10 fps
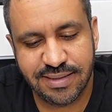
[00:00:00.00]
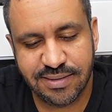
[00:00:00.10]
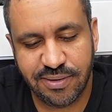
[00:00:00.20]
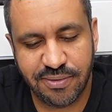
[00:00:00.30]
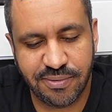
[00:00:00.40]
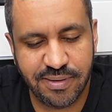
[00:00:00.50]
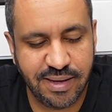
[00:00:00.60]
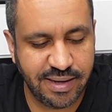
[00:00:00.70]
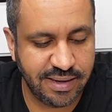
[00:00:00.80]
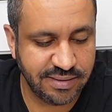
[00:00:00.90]
So
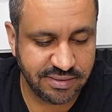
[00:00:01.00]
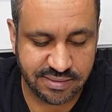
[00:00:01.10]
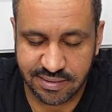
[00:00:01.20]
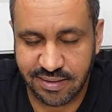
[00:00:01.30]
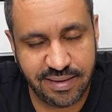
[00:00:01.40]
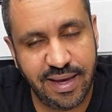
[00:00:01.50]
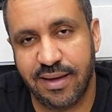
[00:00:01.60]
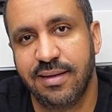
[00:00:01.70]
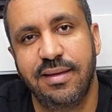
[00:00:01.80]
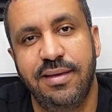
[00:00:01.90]

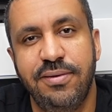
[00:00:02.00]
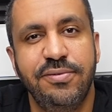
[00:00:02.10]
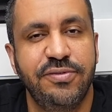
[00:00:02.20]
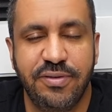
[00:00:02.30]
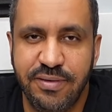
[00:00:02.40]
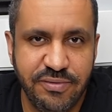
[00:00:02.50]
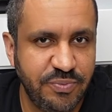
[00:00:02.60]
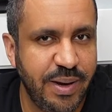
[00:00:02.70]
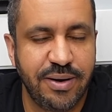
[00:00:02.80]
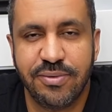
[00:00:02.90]
yeah, huge
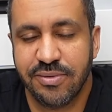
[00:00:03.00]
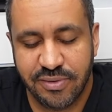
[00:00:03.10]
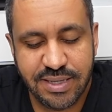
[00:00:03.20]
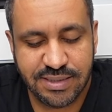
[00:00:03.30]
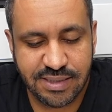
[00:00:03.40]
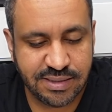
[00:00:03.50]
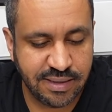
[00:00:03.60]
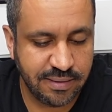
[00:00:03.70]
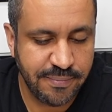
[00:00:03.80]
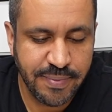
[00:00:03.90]
power, great
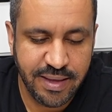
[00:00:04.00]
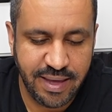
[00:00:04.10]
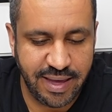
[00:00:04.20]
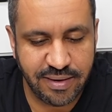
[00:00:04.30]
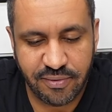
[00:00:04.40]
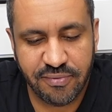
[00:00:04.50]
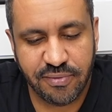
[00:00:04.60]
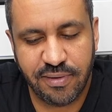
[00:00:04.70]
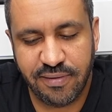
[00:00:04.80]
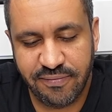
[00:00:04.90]
detail, and
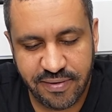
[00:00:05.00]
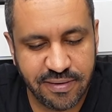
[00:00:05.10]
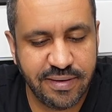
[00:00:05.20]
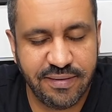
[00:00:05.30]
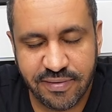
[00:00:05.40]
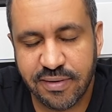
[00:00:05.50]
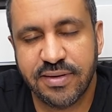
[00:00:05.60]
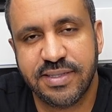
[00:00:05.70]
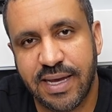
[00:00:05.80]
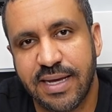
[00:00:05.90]
overall very, very
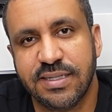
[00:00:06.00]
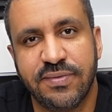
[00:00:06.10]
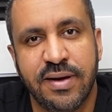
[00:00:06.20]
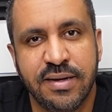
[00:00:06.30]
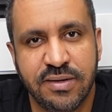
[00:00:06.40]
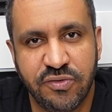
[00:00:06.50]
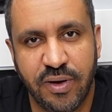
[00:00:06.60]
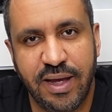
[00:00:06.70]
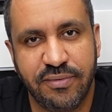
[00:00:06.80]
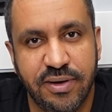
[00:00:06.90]
satisfying to
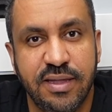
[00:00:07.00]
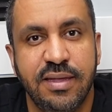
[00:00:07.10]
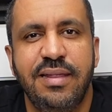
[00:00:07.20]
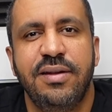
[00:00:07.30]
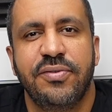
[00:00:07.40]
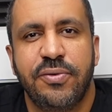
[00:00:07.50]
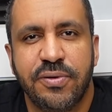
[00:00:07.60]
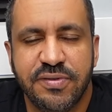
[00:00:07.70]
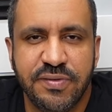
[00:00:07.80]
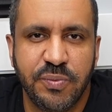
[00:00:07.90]
drive with. And then of
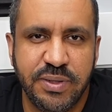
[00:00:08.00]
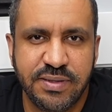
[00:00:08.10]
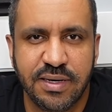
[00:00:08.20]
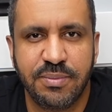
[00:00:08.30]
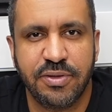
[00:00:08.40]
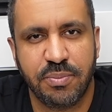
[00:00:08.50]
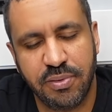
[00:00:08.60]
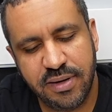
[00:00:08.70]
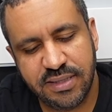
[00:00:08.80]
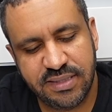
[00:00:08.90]
course we talk about the
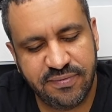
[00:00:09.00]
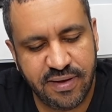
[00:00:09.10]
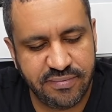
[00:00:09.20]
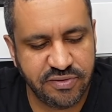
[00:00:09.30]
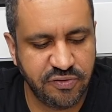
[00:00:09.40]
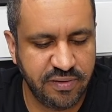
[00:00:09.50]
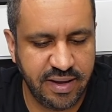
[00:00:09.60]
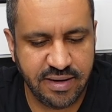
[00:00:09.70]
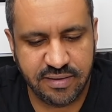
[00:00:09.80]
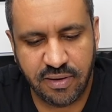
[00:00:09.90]
price,
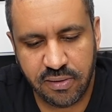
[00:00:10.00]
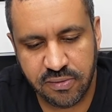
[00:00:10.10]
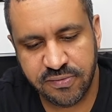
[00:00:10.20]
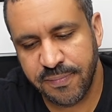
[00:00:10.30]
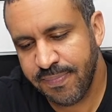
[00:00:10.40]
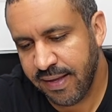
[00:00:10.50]
$590.